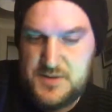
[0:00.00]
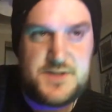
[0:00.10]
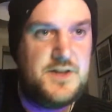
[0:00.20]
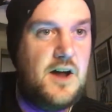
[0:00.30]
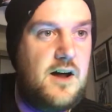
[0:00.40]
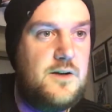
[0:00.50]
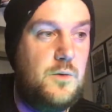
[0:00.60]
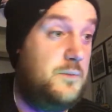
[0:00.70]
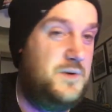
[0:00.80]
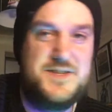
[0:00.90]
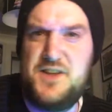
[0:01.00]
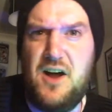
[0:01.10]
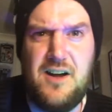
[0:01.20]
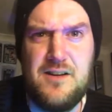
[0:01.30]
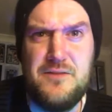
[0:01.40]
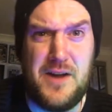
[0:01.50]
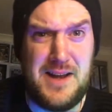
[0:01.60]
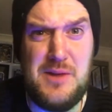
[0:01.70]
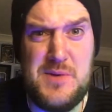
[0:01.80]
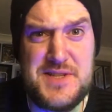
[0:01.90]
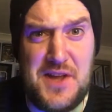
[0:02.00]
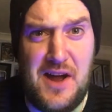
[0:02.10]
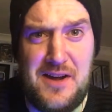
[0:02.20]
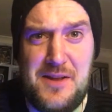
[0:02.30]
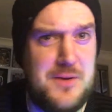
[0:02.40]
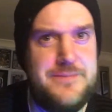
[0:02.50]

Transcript: we start. Finally we start.